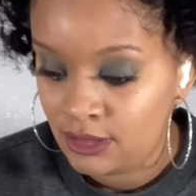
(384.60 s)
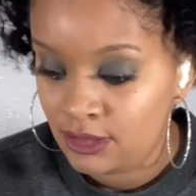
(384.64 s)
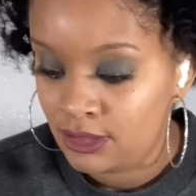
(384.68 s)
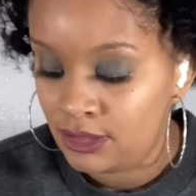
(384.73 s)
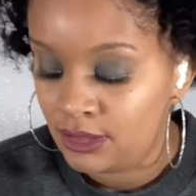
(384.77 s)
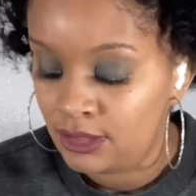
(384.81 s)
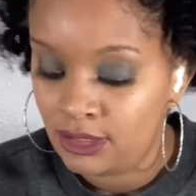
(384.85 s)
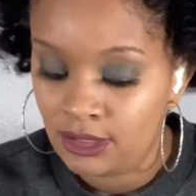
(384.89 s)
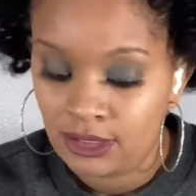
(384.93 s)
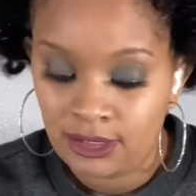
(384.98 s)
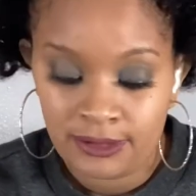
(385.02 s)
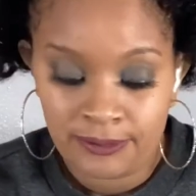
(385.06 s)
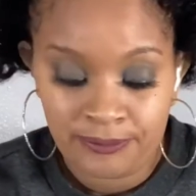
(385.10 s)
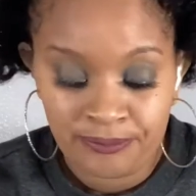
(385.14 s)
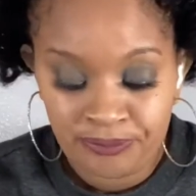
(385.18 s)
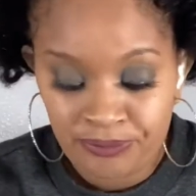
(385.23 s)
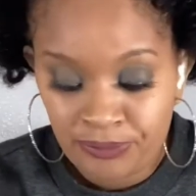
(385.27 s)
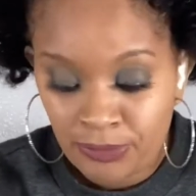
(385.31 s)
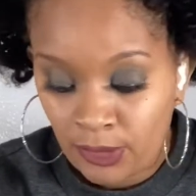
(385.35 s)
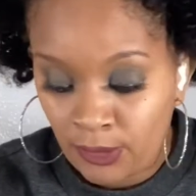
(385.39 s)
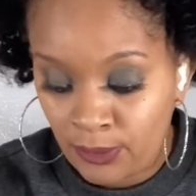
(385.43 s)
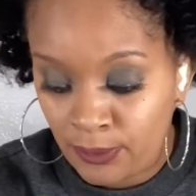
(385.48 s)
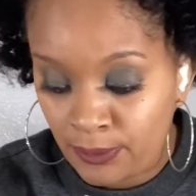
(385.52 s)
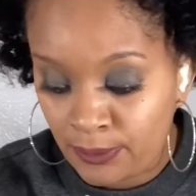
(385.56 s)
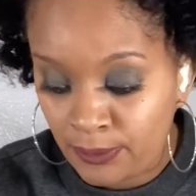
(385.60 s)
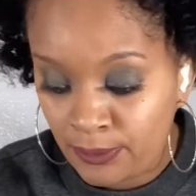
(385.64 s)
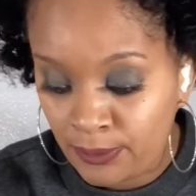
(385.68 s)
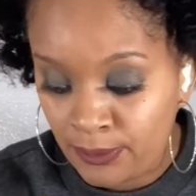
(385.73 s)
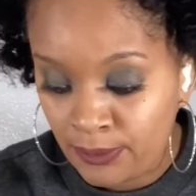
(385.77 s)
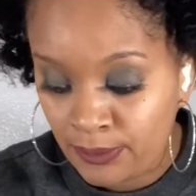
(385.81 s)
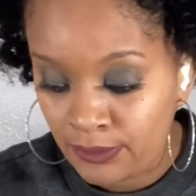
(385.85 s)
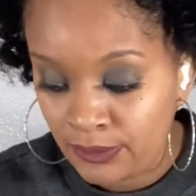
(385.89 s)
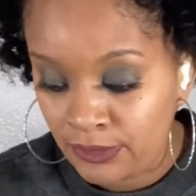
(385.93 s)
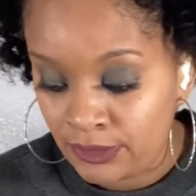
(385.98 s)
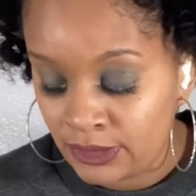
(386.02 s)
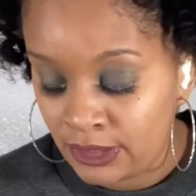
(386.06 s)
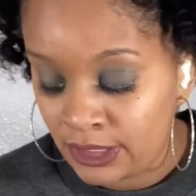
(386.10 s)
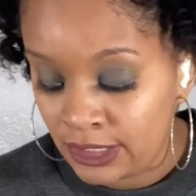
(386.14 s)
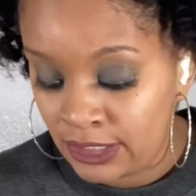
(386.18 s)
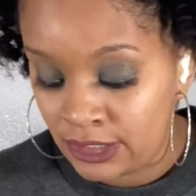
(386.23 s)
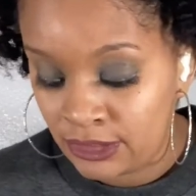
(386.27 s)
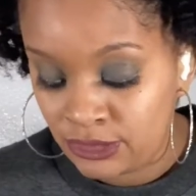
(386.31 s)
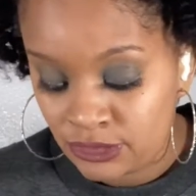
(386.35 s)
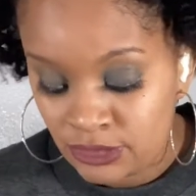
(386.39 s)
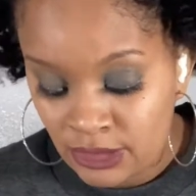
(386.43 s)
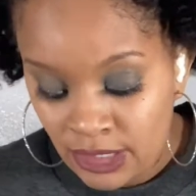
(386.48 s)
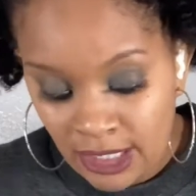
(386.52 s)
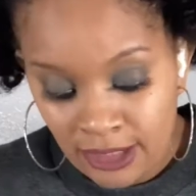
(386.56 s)
And you let
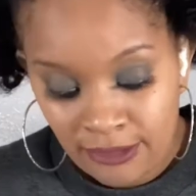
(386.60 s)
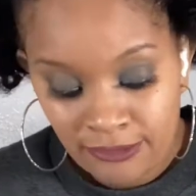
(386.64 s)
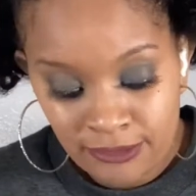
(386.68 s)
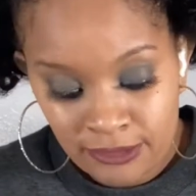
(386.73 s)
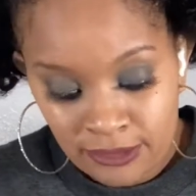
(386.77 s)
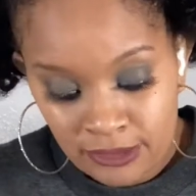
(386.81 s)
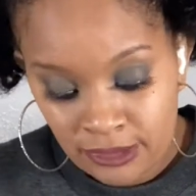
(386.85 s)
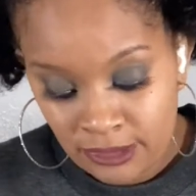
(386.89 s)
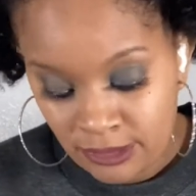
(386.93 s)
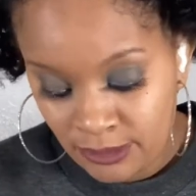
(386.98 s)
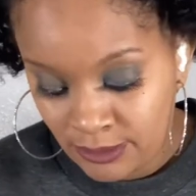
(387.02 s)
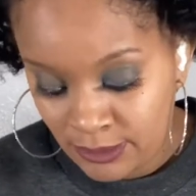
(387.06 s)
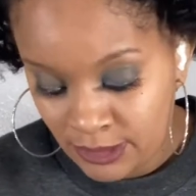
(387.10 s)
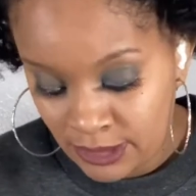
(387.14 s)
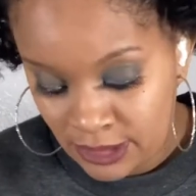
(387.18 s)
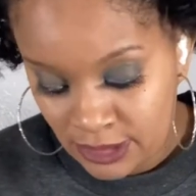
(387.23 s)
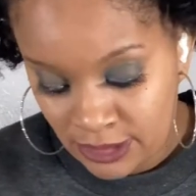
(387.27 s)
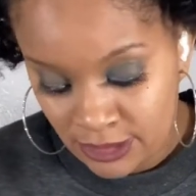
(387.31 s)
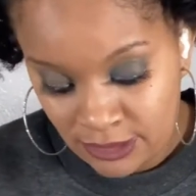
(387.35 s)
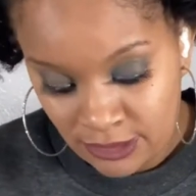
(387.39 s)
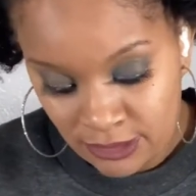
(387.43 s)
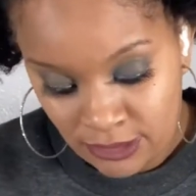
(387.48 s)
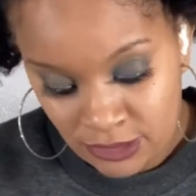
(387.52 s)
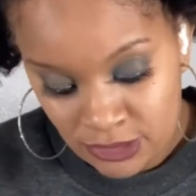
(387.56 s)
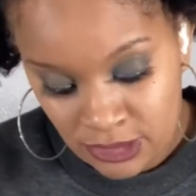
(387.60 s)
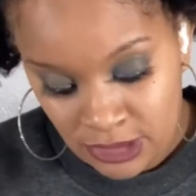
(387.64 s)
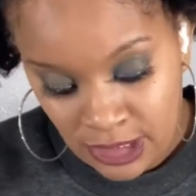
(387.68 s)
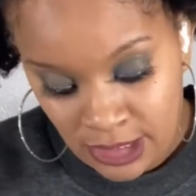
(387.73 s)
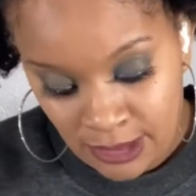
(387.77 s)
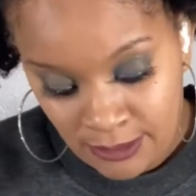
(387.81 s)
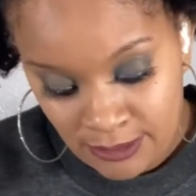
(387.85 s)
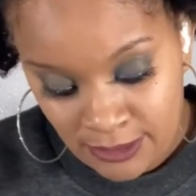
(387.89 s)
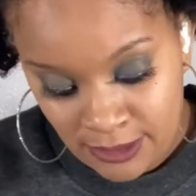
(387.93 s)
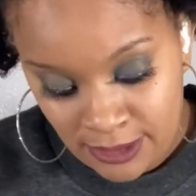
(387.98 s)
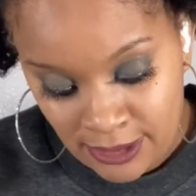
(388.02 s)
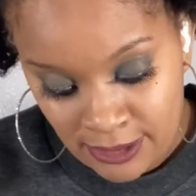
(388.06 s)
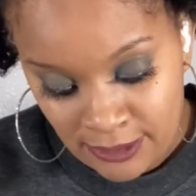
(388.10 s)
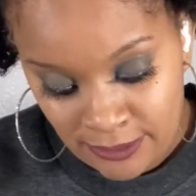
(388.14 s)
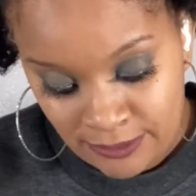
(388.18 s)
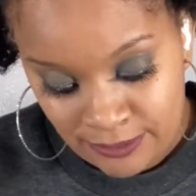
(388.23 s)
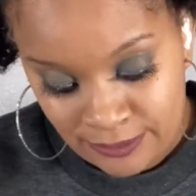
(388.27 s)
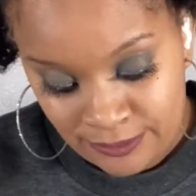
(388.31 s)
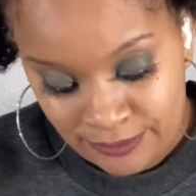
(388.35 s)
it dry for a little bit, you shape it.